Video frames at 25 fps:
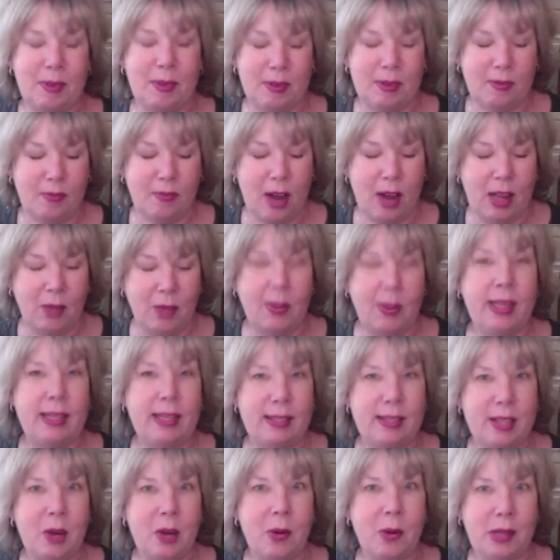following the
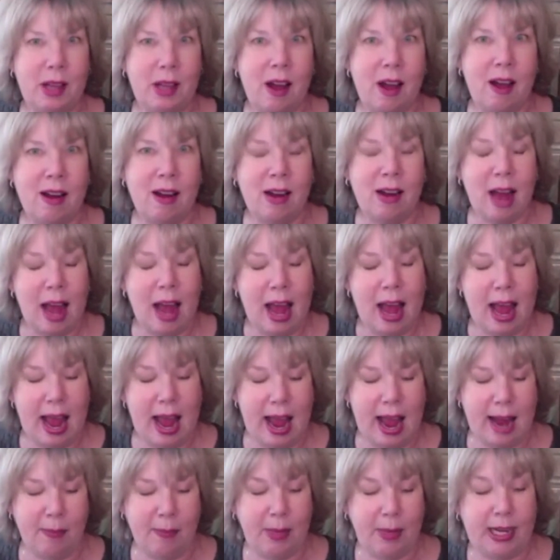sew along,
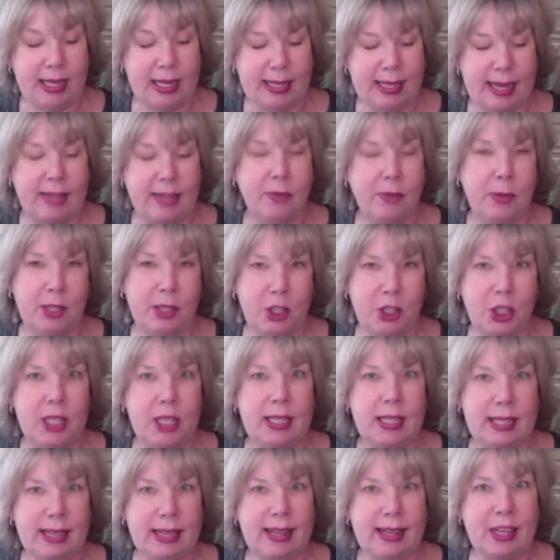because that's what she
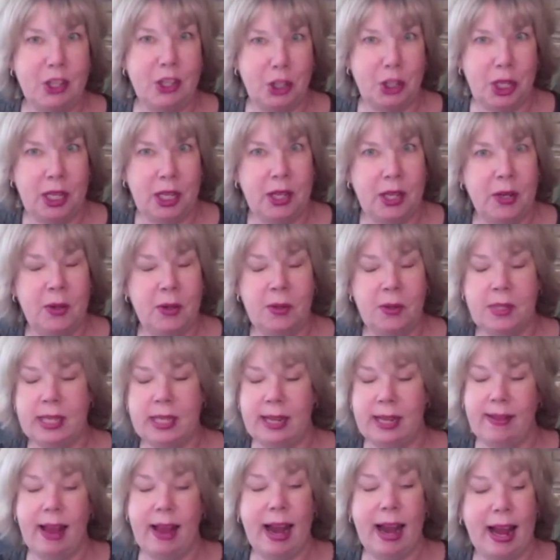said that she used,
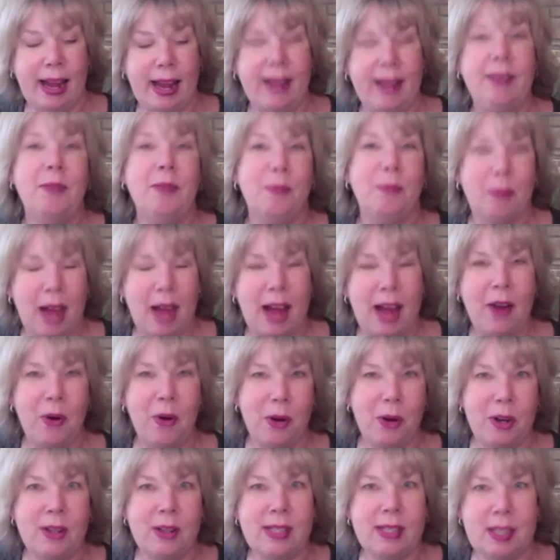and then I
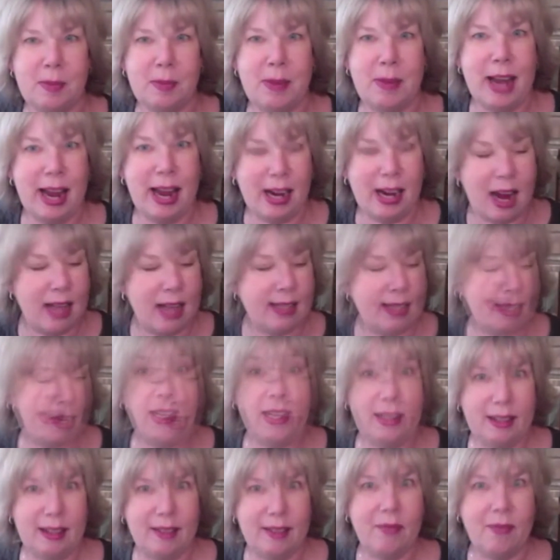ordered some and I got
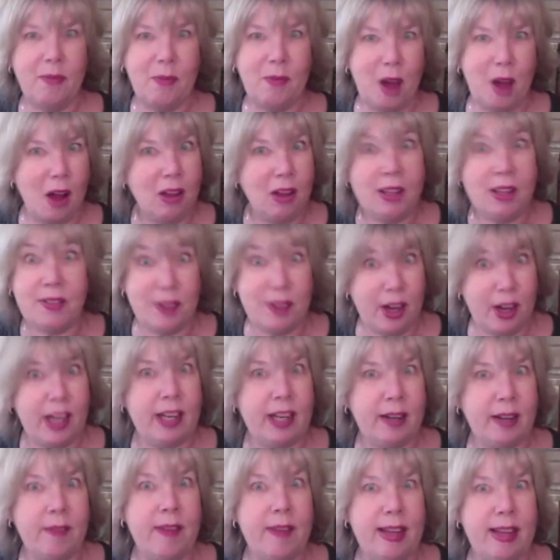some, and all of their
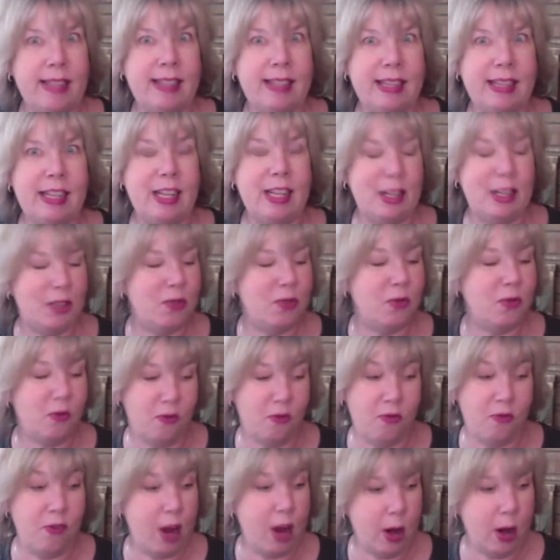interfacing is
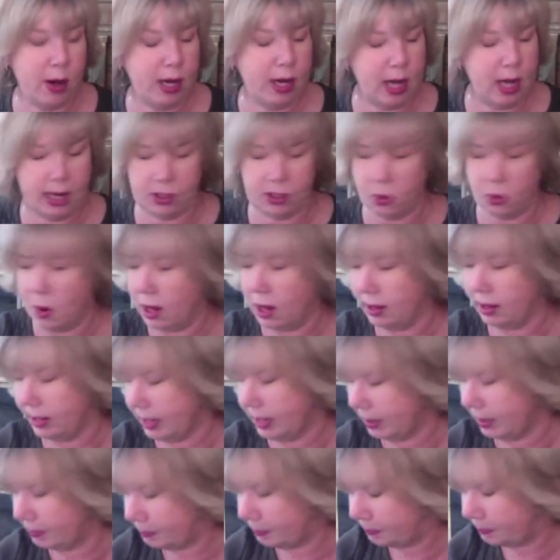very nice
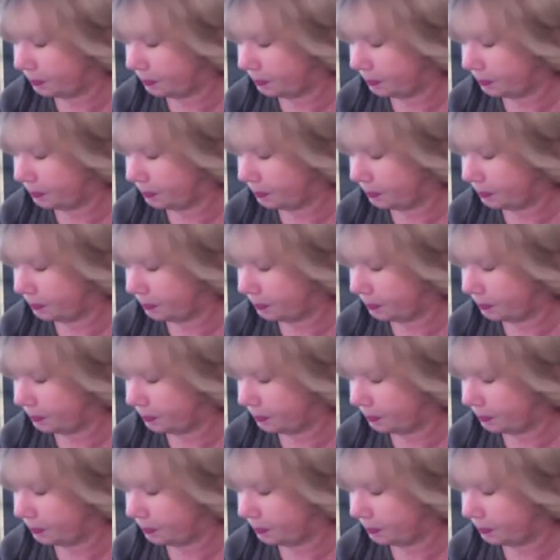quality.